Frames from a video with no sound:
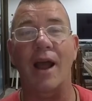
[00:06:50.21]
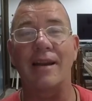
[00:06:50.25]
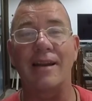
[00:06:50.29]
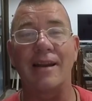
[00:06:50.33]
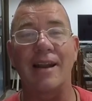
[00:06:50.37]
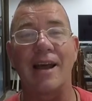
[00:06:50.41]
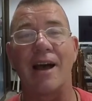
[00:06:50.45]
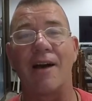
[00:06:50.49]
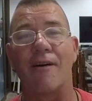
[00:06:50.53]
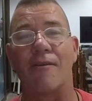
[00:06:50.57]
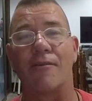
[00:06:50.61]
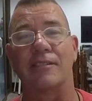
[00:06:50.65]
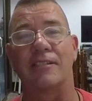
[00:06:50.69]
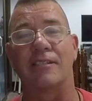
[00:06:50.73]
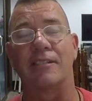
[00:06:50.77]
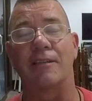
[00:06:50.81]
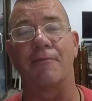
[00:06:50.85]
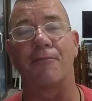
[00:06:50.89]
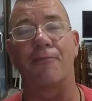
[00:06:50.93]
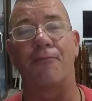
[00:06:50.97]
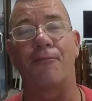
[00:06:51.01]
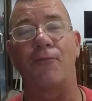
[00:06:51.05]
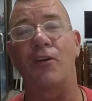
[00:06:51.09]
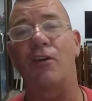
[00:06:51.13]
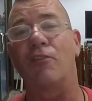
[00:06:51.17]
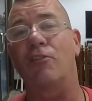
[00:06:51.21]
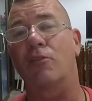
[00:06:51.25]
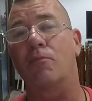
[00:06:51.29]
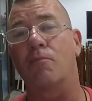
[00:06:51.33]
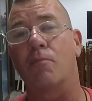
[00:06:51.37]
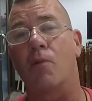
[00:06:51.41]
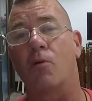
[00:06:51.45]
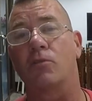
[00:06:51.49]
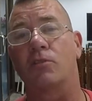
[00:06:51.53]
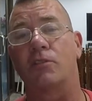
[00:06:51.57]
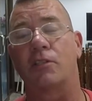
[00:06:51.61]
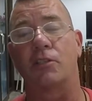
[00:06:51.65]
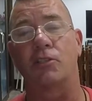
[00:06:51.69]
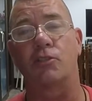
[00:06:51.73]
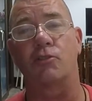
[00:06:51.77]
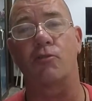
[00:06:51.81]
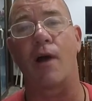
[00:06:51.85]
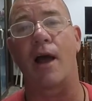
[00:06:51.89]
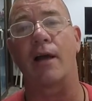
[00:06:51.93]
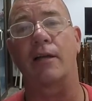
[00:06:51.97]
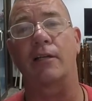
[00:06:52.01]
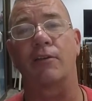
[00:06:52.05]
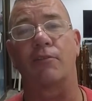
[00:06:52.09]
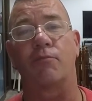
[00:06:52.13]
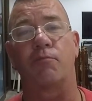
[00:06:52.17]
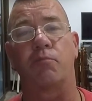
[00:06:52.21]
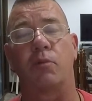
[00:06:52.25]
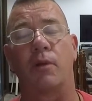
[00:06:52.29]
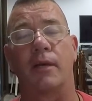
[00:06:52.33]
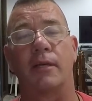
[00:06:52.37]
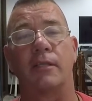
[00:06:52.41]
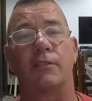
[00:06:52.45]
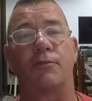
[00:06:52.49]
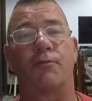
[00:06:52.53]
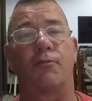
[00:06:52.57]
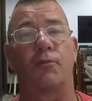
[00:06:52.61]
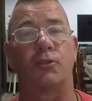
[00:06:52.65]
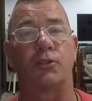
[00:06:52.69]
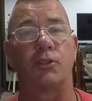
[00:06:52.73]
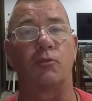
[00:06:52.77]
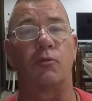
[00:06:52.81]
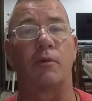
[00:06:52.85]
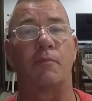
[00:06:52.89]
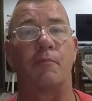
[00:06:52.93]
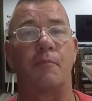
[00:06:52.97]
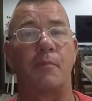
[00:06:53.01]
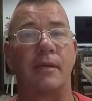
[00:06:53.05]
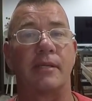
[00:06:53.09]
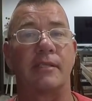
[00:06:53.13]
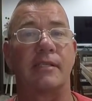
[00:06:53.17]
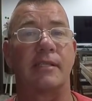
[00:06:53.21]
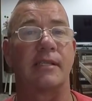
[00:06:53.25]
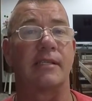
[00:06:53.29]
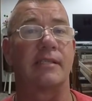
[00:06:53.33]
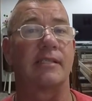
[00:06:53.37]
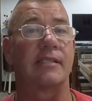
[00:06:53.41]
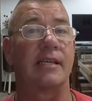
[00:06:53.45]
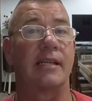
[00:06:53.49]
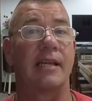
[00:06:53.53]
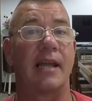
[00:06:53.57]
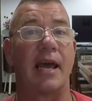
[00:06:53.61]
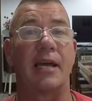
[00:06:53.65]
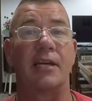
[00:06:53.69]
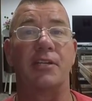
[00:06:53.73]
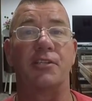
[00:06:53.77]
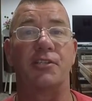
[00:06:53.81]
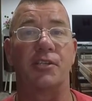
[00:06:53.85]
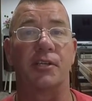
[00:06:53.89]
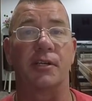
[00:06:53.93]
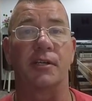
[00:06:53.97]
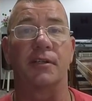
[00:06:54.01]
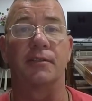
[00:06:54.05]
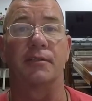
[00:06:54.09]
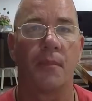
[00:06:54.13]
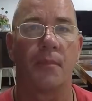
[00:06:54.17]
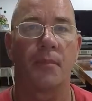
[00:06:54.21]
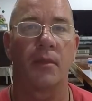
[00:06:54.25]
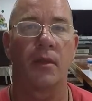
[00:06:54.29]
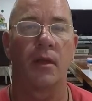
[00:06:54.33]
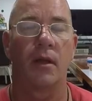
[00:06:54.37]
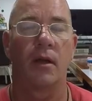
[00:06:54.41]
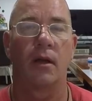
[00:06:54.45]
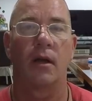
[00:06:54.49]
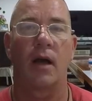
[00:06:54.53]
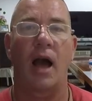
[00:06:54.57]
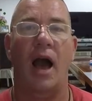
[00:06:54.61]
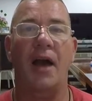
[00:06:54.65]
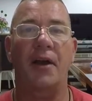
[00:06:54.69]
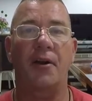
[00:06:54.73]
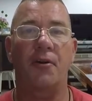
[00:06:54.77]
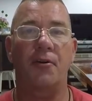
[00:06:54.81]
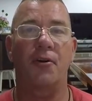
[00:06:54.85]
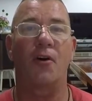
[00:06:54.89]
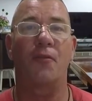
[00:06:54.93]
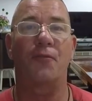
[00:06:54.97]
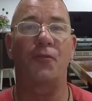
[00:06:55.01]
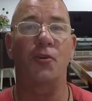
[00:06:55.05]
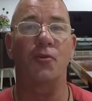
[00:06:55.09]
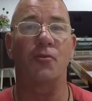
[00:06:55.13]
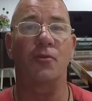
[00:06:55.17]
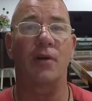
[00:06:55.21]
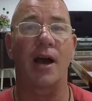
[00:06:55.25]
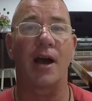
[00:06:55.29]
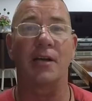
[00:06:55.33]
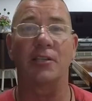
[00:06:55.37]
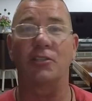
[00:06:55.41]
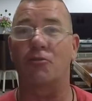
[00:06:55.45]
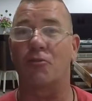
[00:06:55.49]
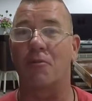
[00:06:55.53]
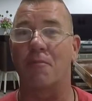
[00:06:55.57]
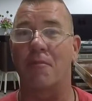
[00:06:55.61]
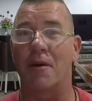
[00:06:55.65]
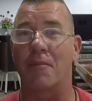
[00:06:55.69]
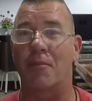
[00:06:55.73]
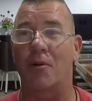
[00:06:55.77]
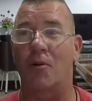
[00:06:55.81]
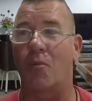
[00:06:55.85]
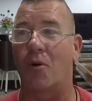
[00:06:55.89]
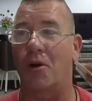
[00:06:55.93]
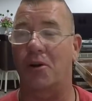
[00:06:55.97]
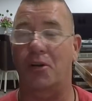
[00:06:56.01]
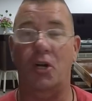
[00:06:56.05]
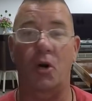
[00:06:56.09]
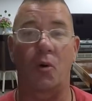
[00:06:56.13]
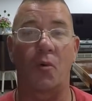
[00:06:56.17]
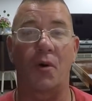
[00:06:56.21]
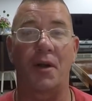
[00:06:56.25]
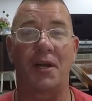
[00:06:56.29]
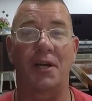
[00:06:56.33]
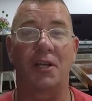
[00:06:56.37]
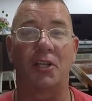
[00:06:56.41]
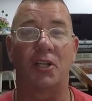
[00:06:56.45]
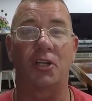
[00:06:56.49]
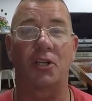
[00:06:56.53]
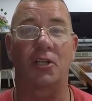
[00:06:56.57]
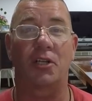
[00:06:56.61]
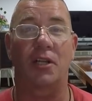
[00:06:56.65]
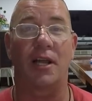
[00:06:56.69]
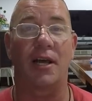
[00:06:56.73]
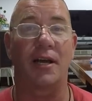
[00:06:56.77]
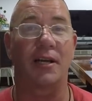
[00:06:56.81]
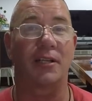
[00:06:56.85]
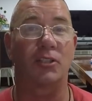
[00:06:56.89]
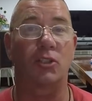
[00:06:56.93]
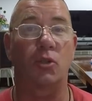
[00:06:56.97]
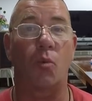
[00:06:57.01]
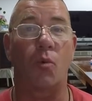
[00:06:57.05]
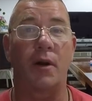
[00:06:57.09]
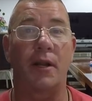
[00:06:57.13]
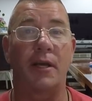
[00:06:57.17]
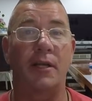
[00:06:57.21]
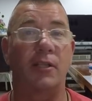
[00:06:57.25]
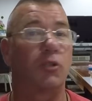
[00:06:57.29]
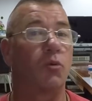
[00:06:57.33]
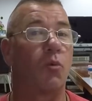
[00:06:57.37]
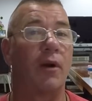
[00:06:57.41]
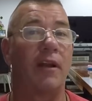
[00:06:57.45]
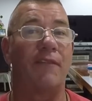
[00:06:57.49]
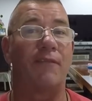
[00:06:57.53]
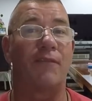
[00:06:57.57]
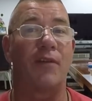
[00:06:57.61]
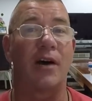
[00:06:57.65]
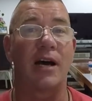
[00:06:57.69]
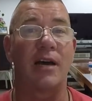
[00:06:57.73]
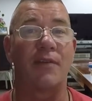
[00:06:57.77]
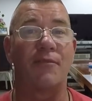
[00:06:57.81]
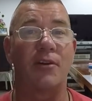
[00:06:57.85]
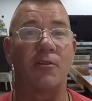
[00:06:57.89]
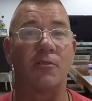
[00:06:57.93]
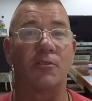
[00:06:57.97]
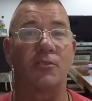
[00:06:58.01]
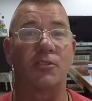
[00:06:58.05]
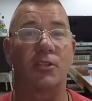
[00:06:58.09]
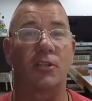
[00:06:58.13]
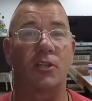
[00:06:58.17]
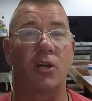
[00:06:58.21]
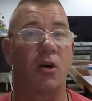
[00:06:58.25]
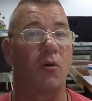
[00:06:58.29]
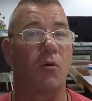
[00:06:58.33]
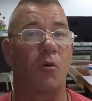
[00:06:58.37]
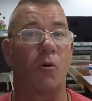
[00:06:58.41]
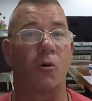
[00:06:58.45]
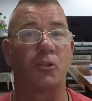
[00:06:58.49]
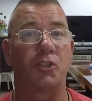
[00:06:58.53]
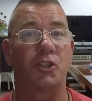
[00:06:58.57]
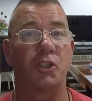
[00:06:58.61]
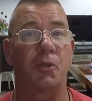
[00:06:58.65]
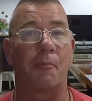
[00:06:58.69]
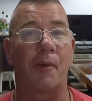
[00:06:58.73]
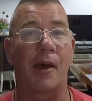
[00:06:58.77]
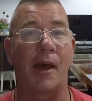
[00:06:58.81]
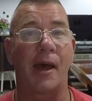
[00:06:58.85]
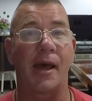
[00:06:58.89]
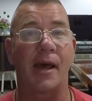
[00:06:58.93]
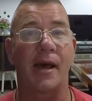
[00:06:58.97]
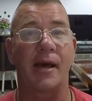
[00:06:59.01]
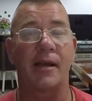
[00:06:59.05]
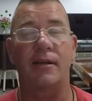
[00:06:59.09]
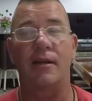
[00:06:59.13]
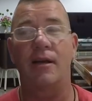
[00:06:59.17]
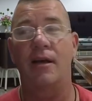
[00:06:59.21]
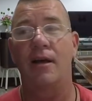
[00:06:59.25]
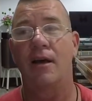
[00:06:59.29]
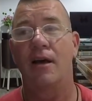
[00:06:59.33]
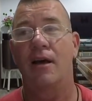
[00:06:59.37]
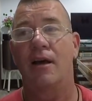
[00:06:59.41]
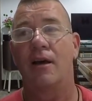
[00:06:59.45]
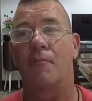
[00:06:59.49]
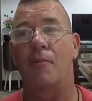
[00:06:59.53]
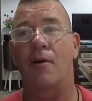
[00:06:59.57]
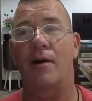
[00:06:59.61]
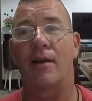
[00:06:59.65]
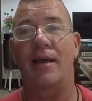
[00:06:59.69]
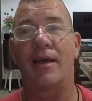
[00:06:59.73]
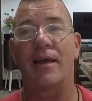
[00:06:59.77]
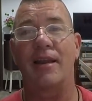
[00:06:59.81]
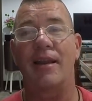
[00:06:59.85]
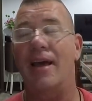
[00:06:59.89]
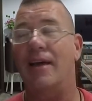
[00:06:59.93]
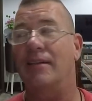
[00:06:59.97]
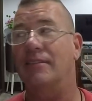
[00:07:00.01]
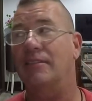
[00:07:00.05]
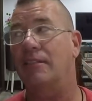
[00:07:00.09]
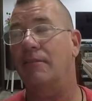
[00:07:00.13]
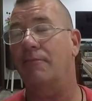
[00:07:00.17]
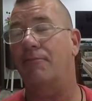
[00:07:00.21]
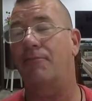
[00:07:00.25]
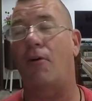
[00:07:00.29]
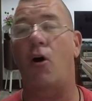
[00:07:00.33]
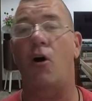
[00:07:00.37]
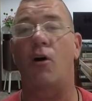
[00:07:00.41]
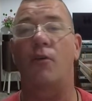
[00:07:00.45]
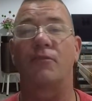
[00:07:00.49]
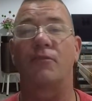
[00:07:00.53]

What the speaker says: now is the 5th most attractive place for doing business in Asia. I don't know if you guys remember what Korea looked like 20-25 years ago, or Japan, but it has evolved